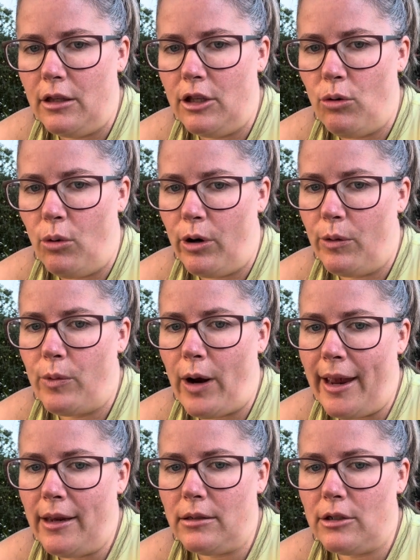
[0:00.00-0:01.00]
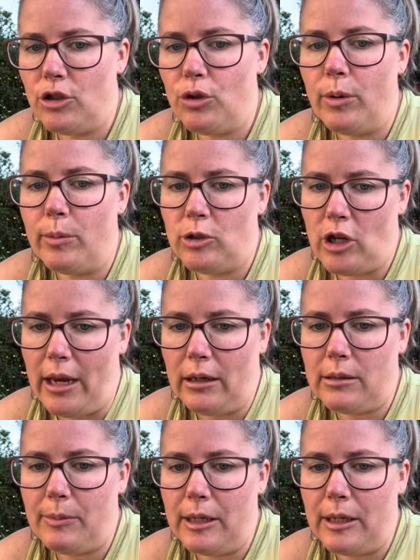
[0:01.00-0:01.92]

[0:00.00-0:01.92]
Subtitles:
your right to object,